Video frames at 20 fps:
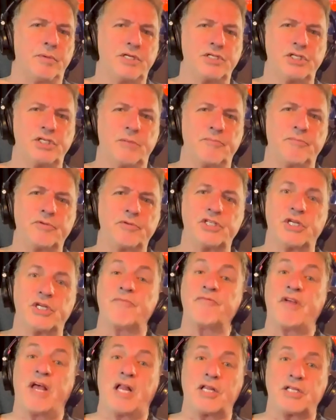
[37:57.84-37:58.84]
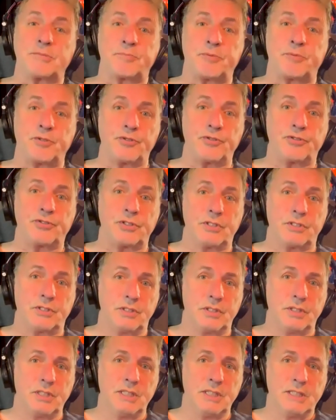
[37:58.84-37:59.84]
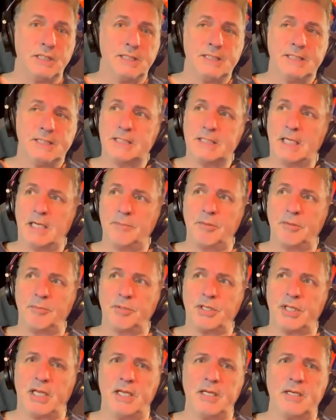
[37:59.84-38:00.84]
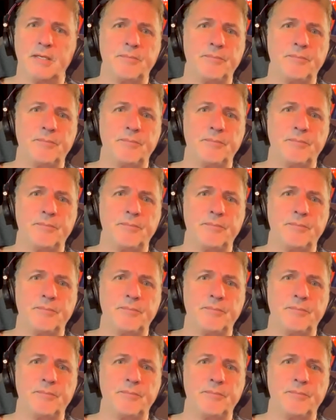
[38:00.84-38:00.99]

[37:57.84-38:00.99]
Jim yeah. Jim Vallance produced it. I remember that.